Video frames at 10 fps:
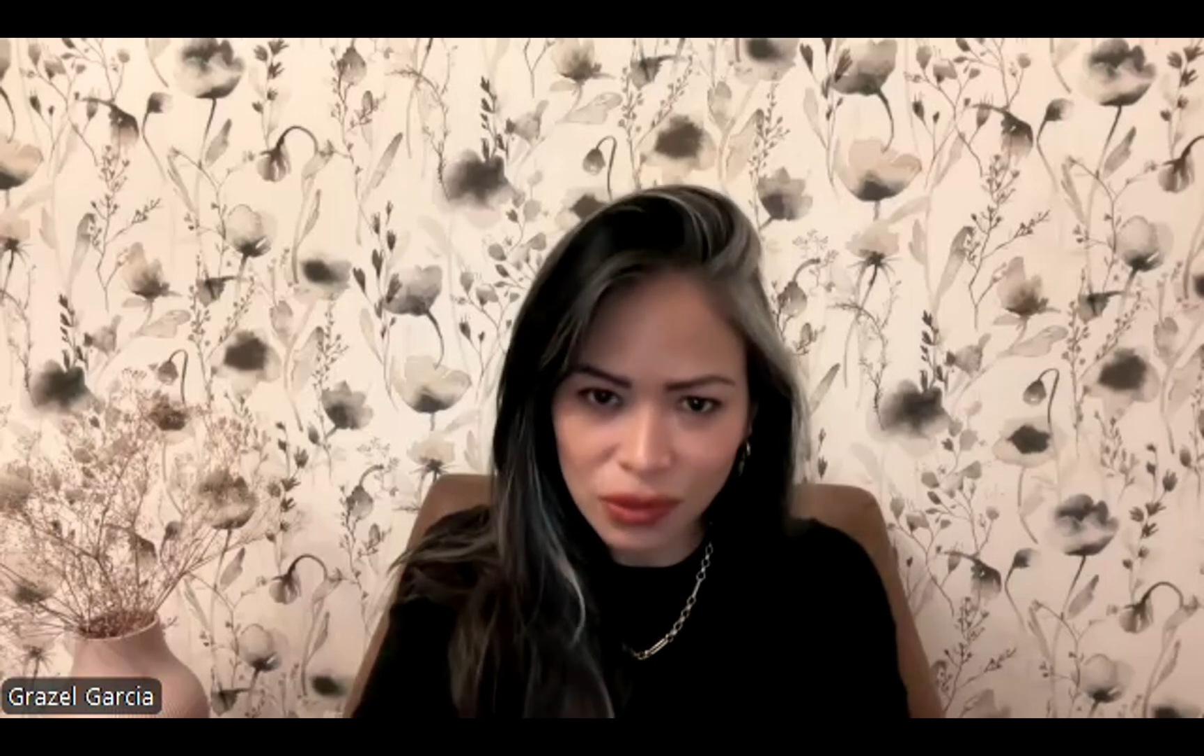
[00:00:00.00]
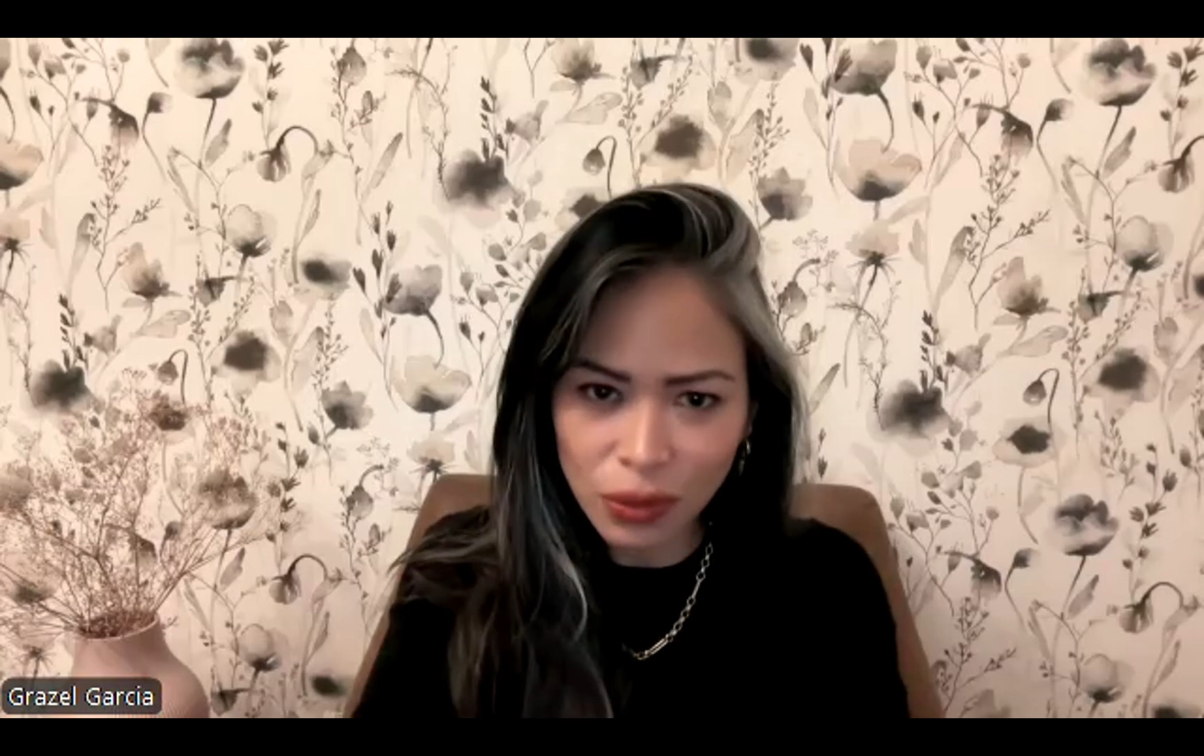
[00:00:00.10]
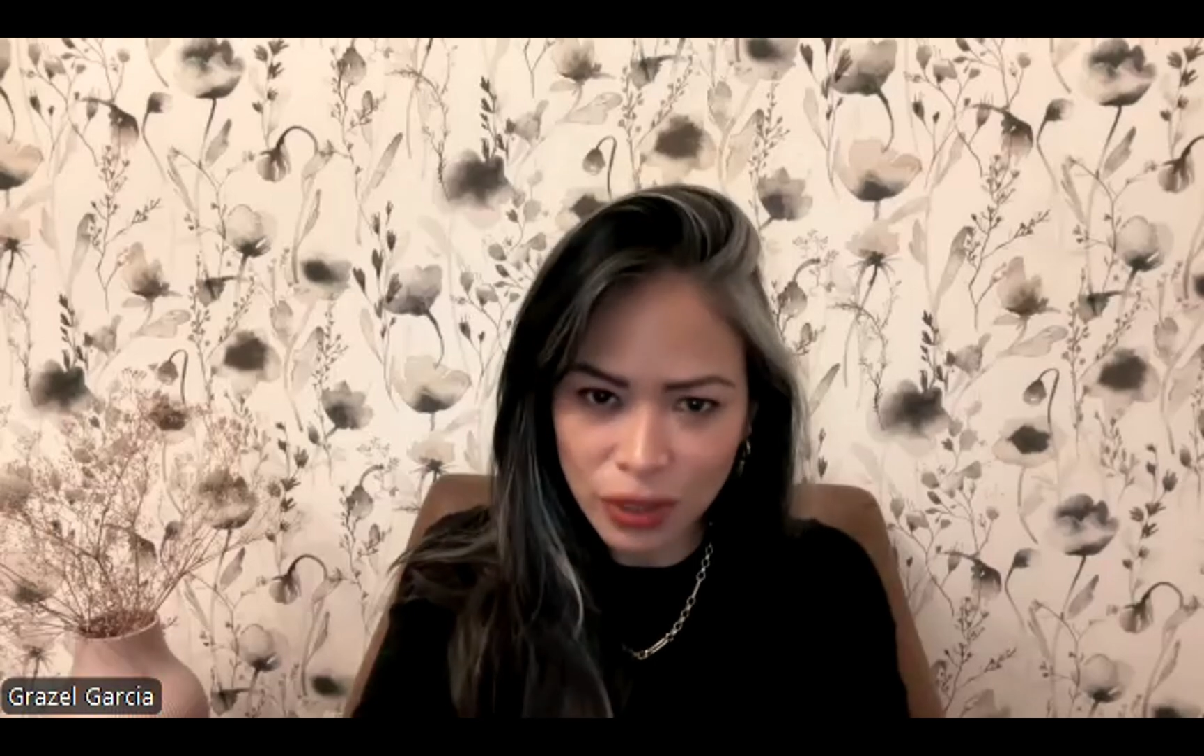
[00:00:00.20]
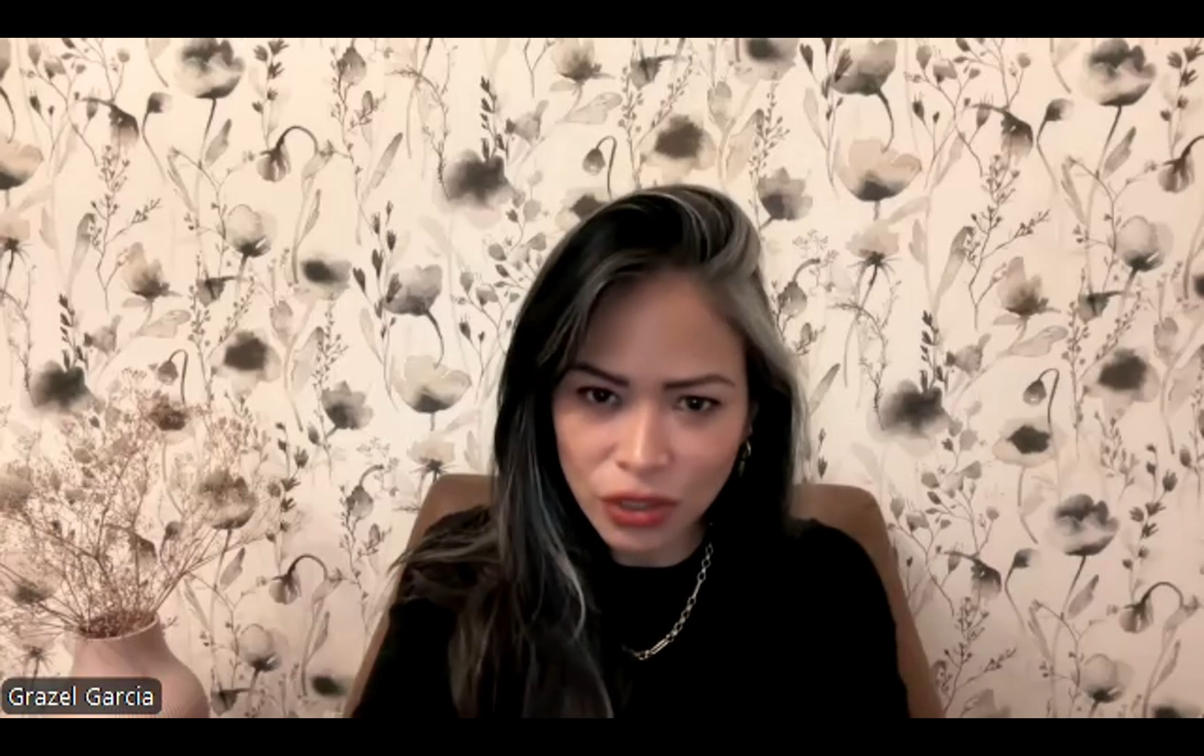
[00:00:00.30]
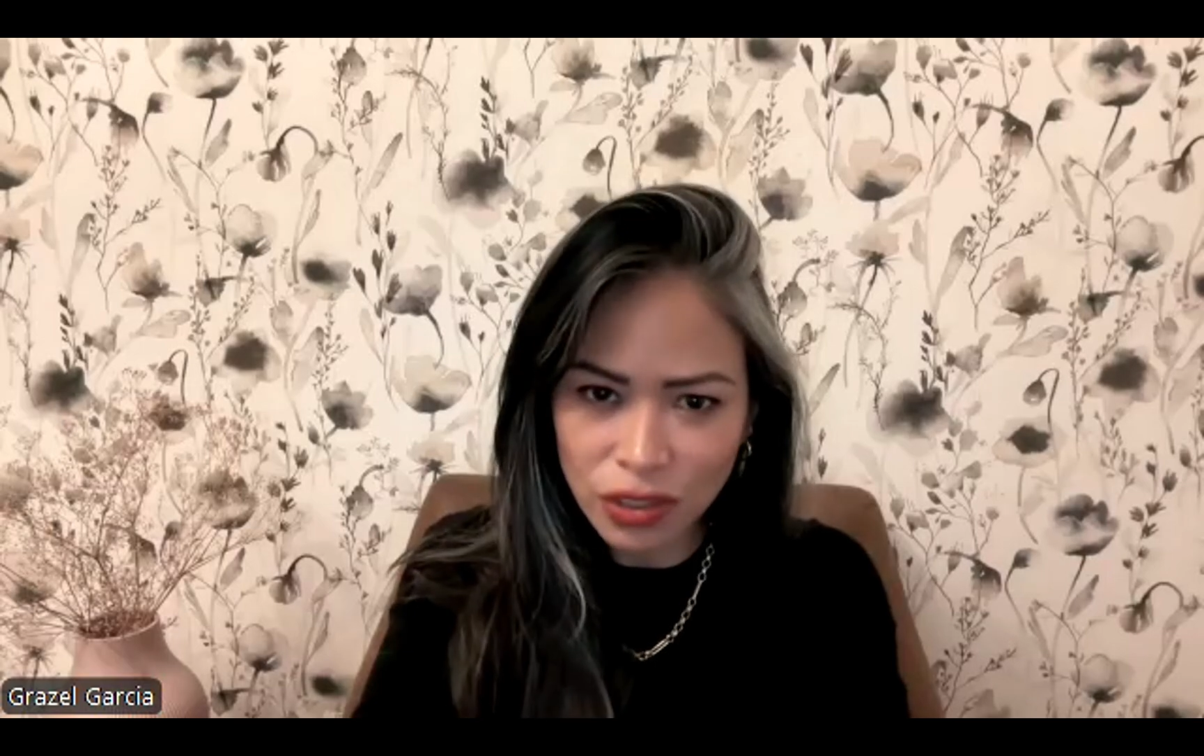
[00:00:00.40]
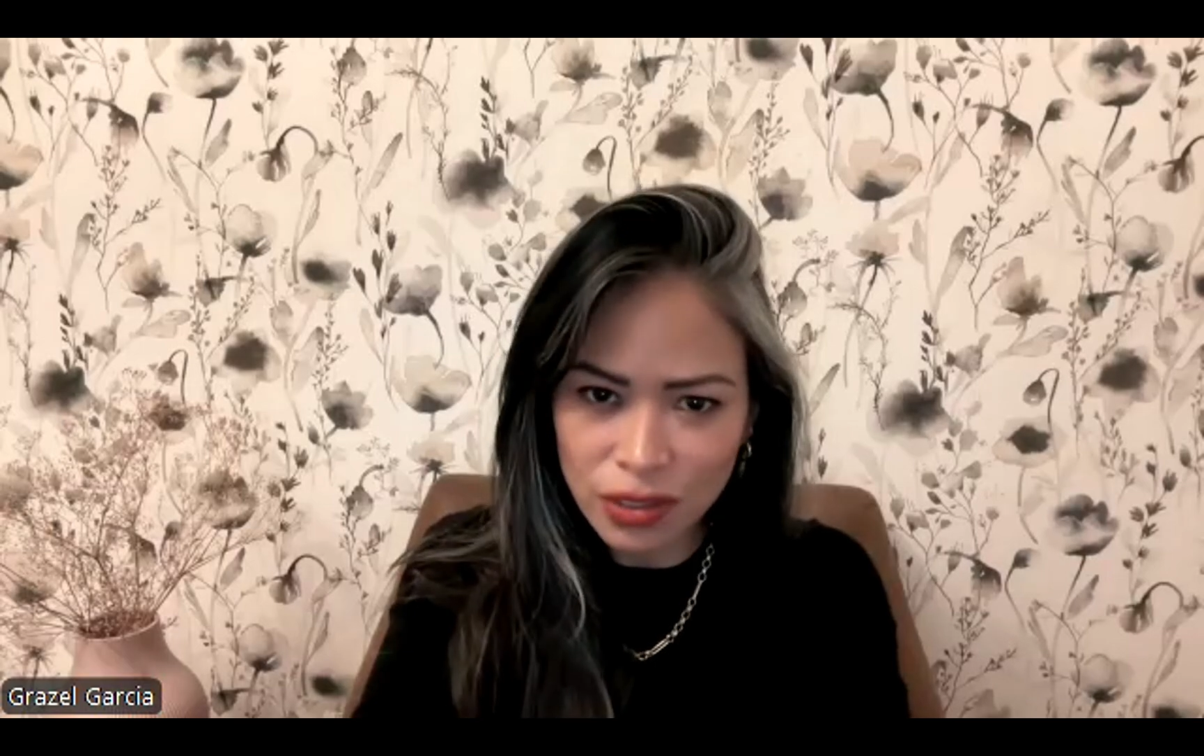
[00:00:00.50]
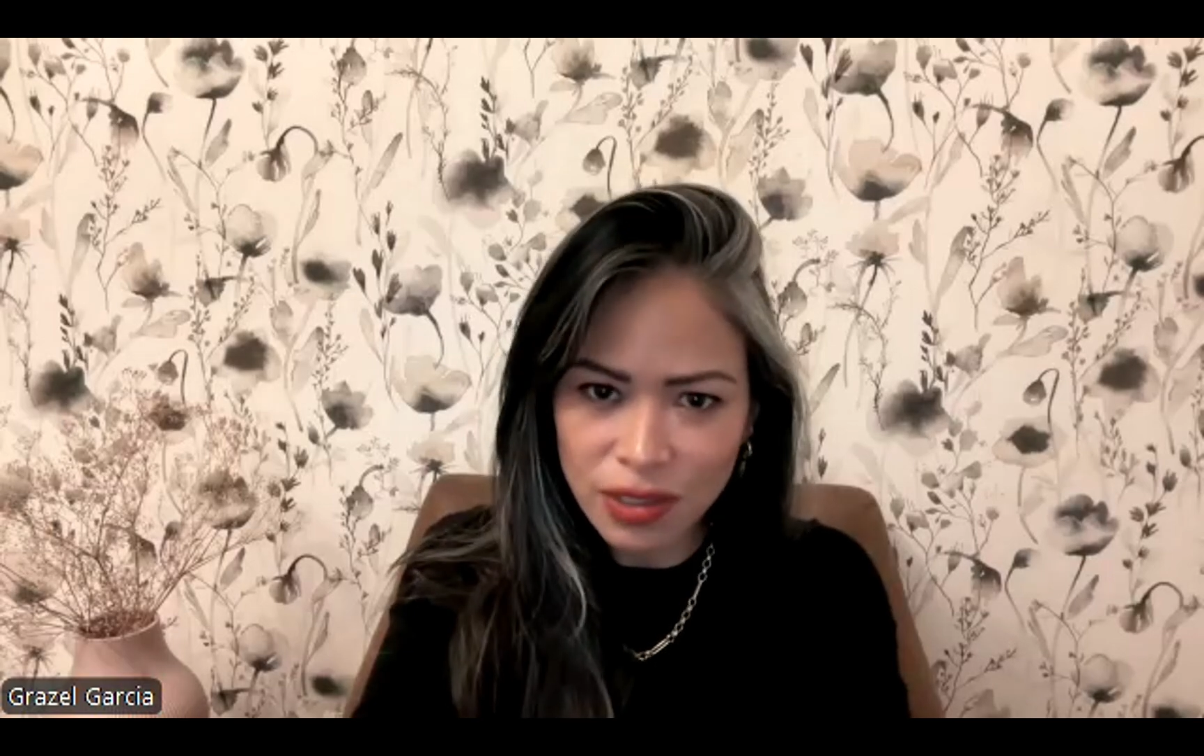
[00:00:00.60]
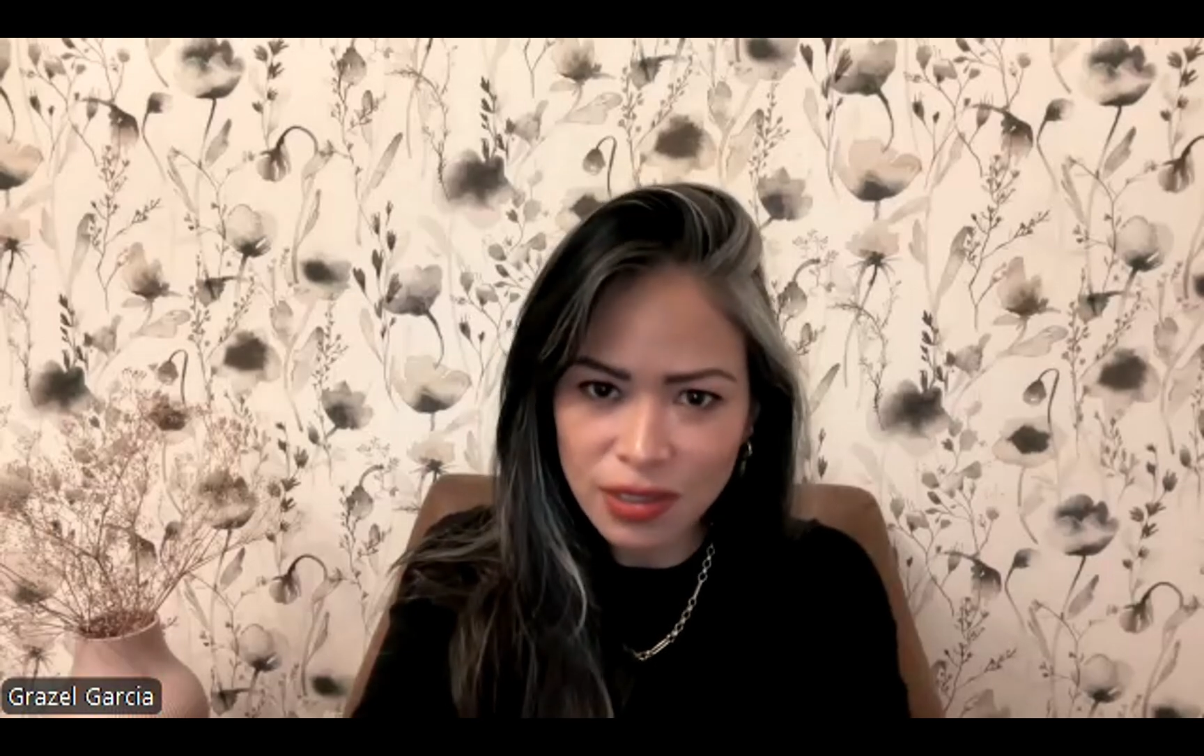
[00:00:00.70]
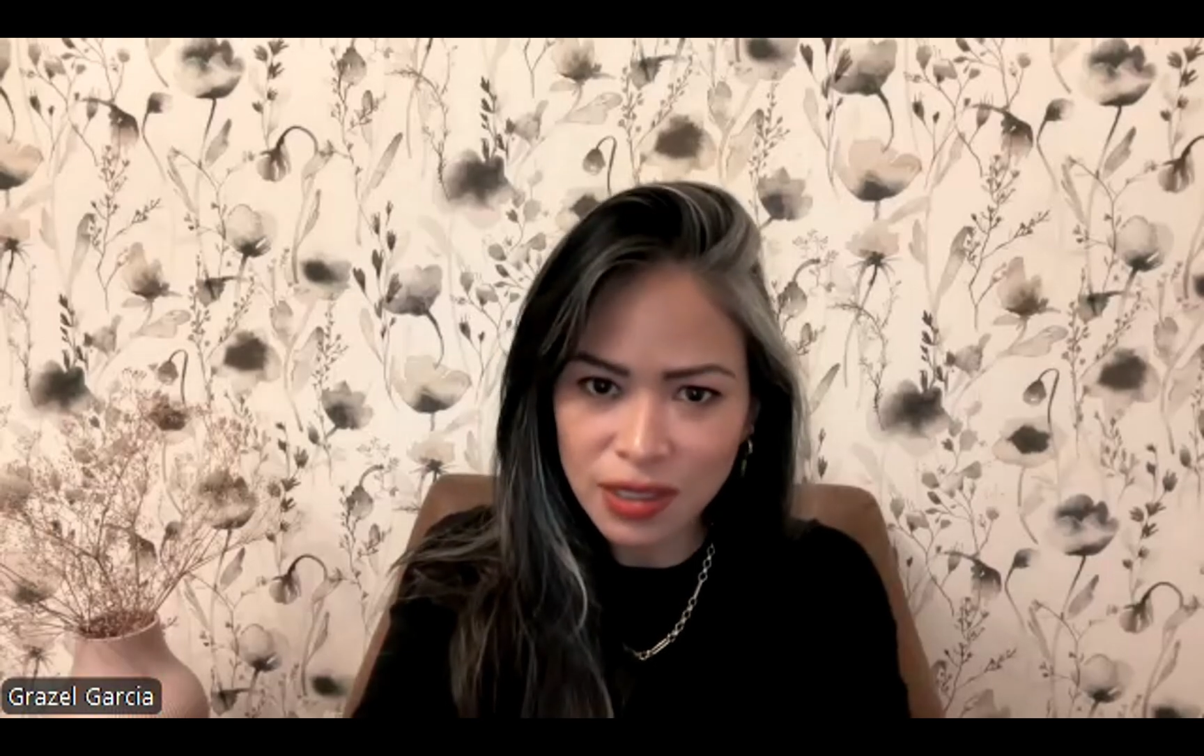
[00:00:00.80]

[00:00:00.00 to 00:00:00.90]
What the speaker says: questions is